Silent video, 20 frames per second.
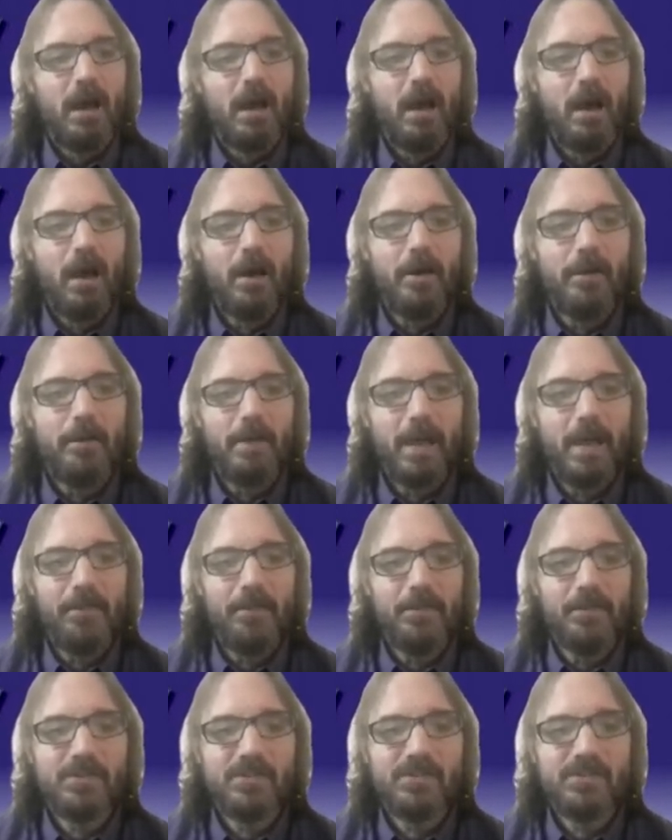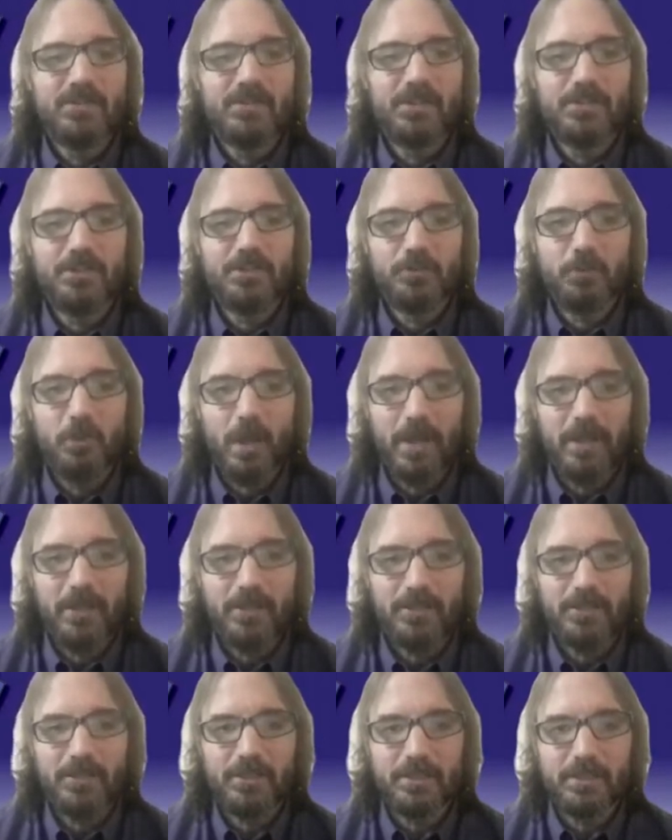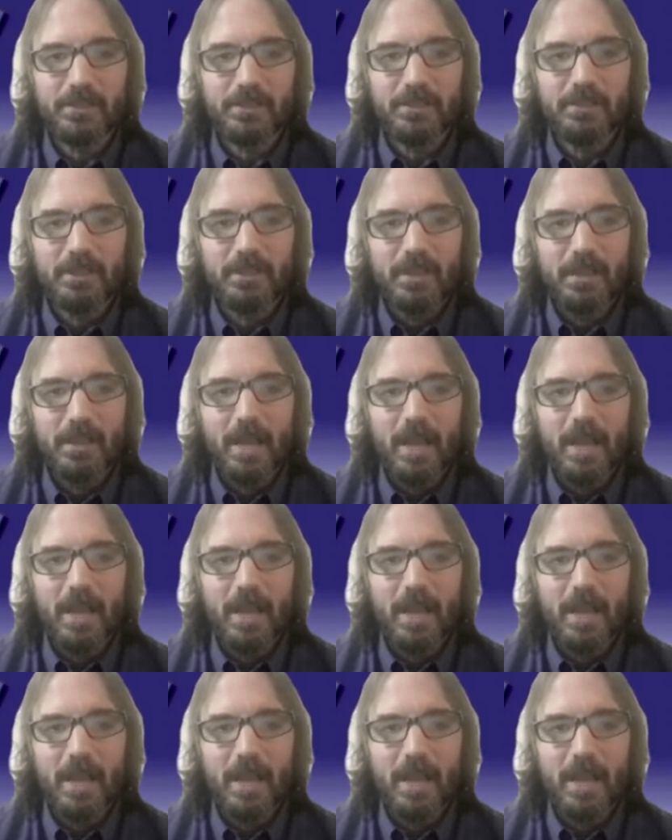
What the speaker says: And the situation,